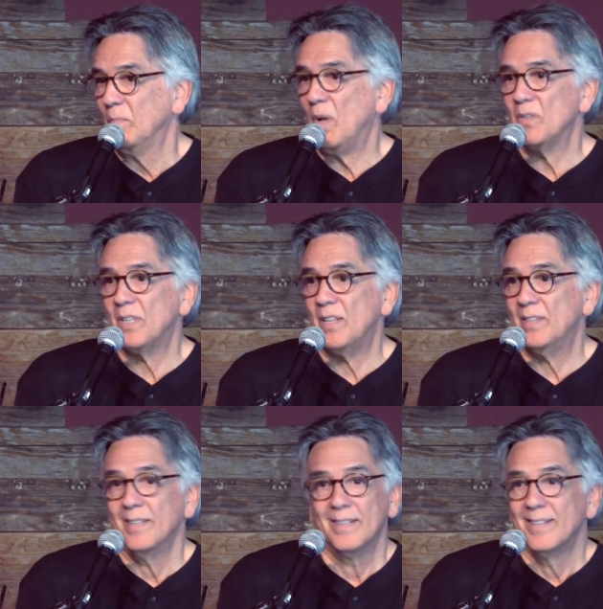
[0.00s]
Paul
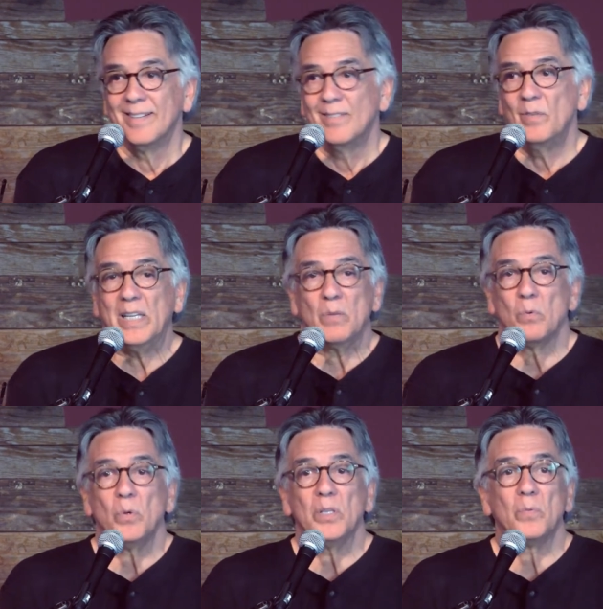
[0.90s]
said, we
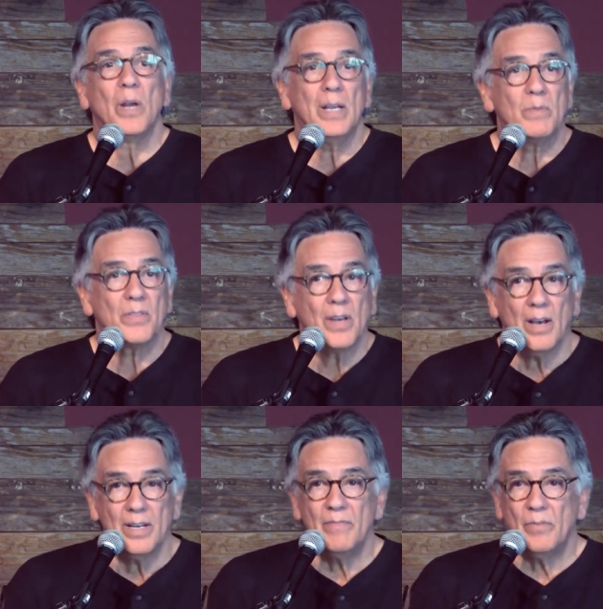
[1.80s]
can rule and reign with
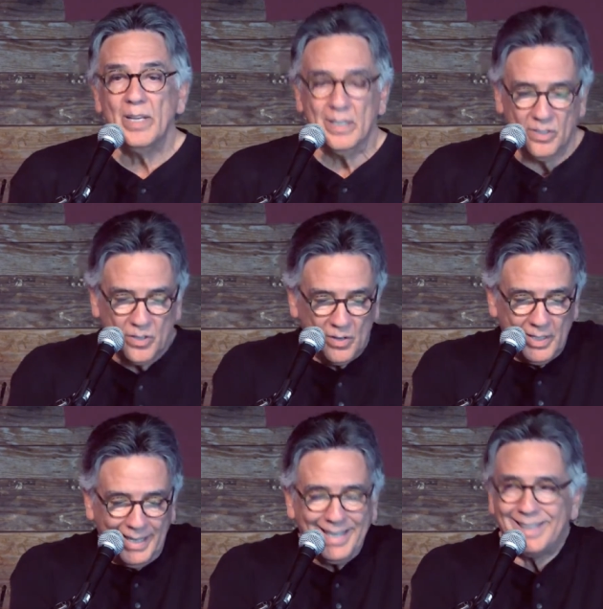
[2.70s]
God if we can
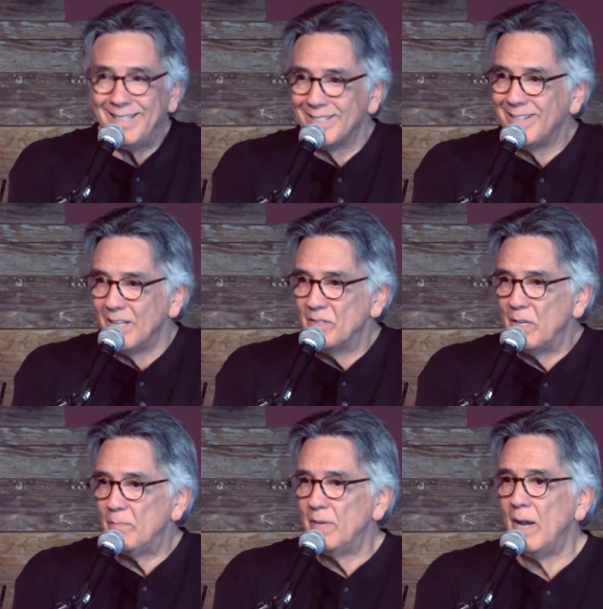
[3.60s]
start to get this
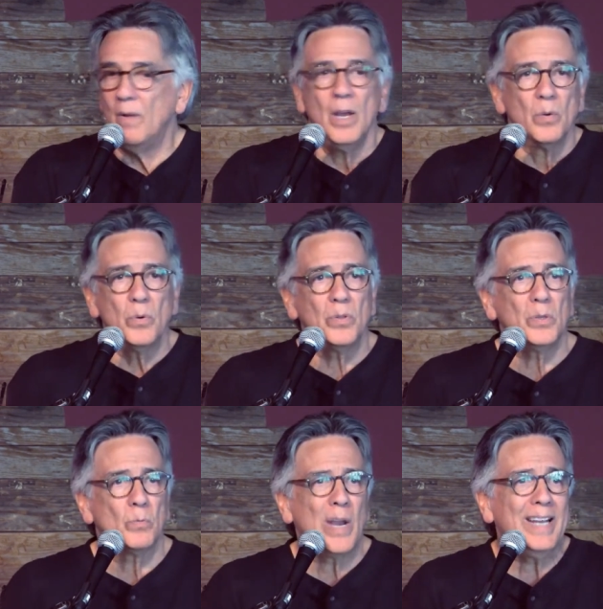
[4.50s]
concept now.
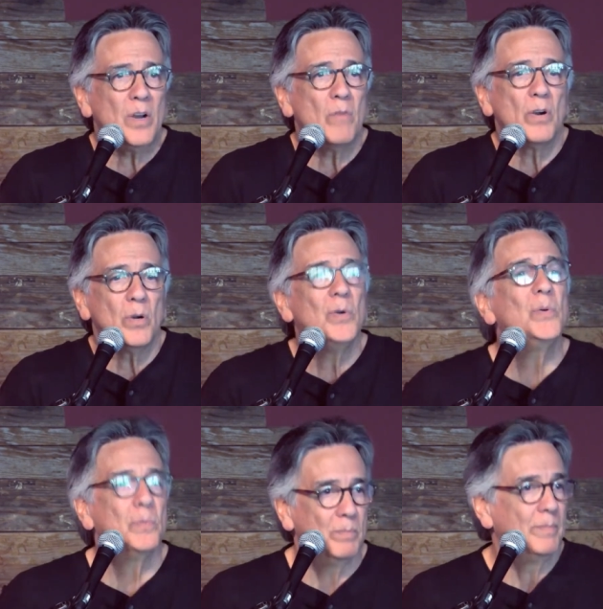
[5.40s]
Rule and reign over
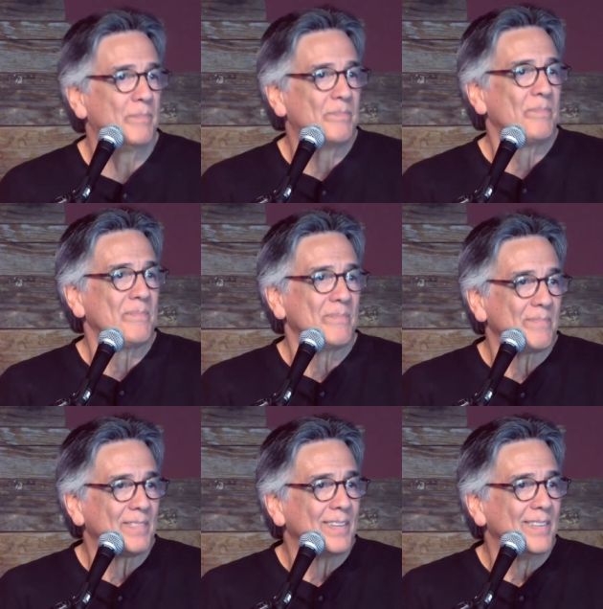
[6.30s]
whom?
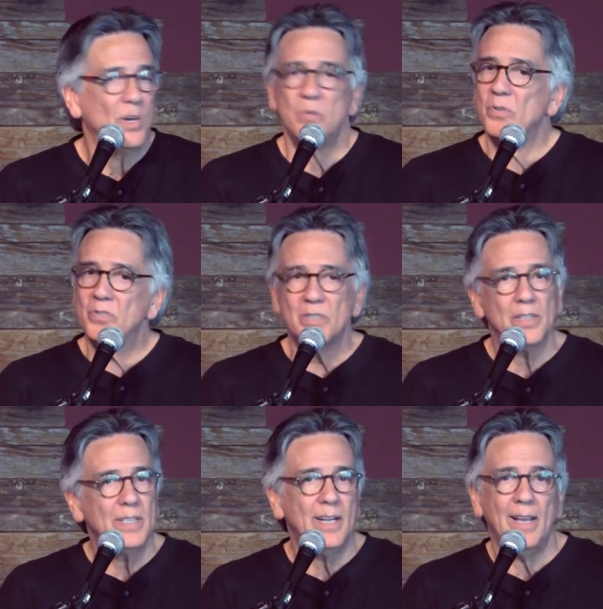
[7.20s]
Those who
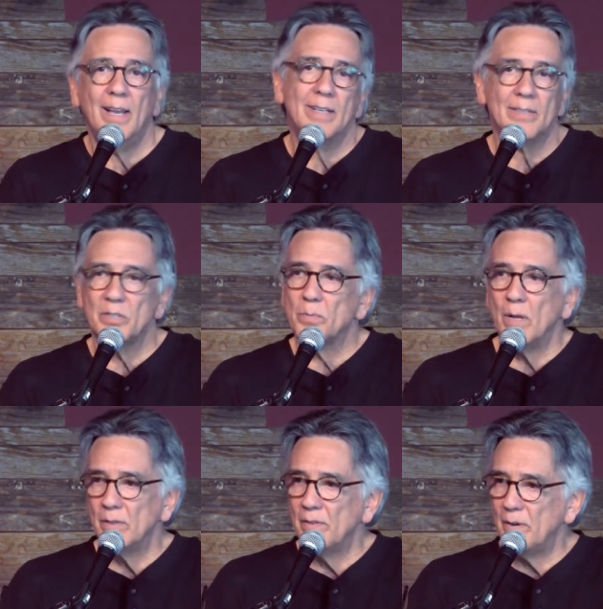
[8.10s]
still need a hand at the
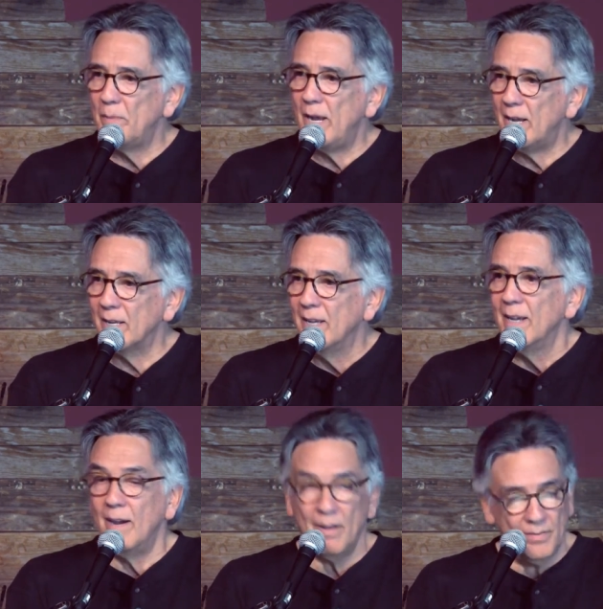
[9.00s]
small of their back,
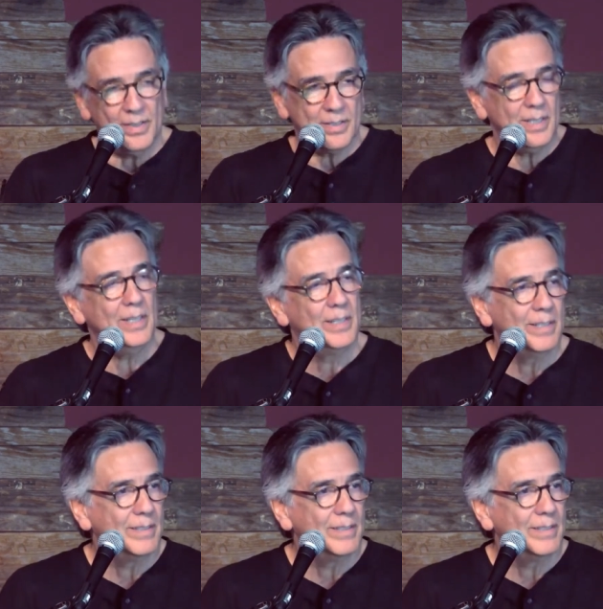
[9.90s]
obviously.